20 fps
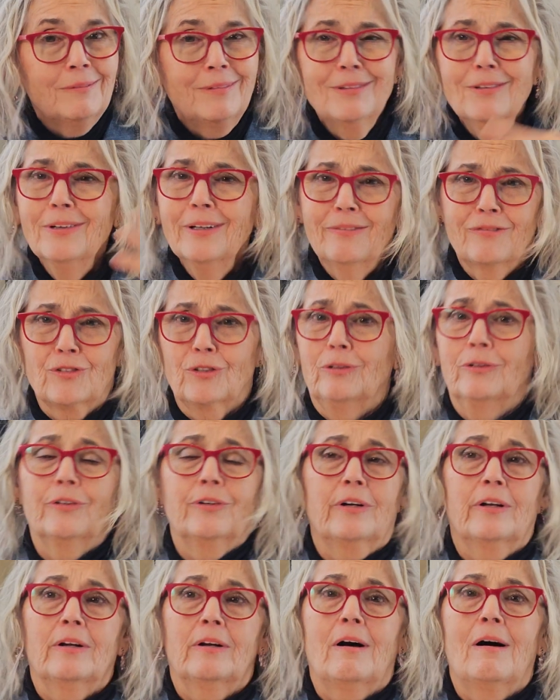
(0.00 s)
don't have to
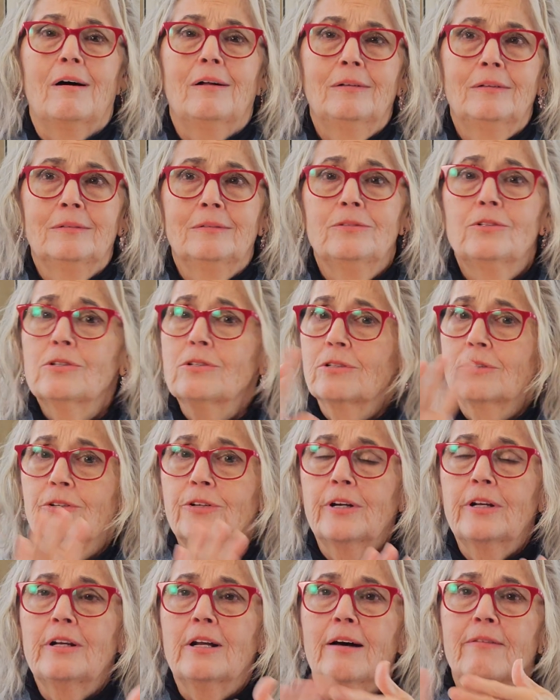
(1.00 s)
learn it all, just
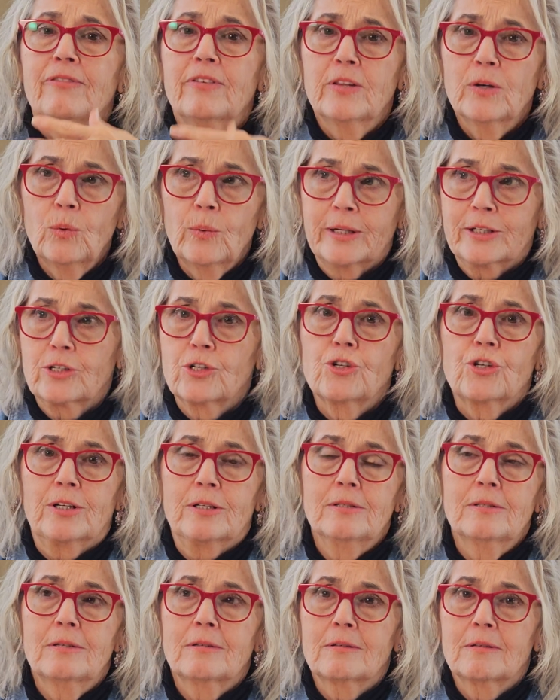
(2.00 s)
learn enough of the
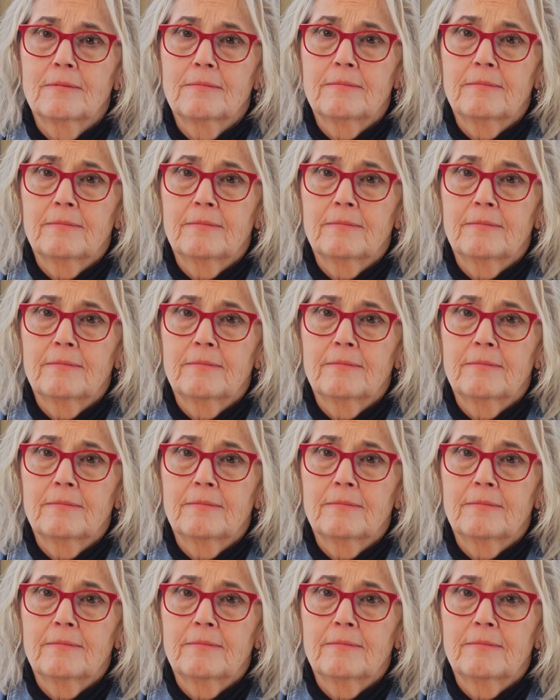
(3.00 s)
questions.